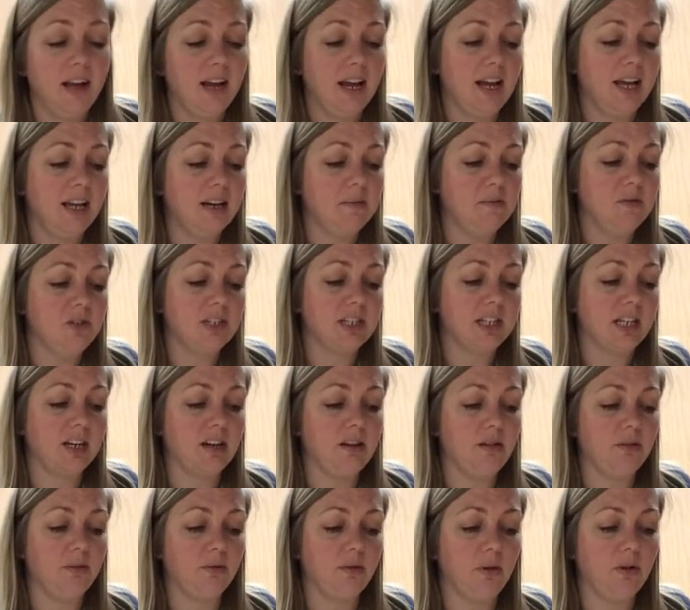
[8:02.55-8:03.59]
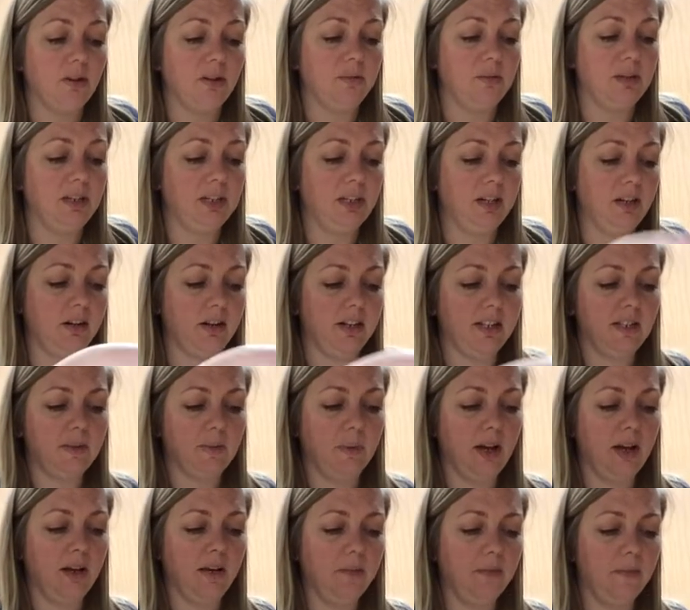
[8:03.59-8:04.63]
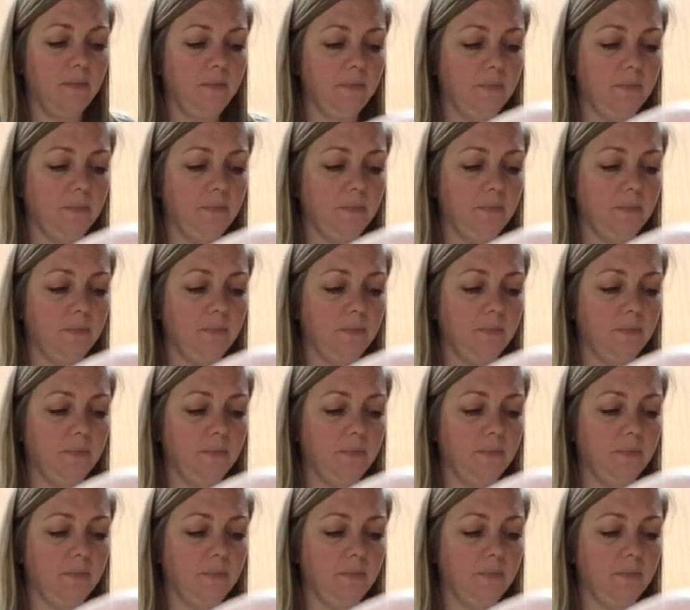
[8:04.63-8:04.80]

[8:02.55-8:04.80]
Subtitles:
and I'm just going to throw them in here as well.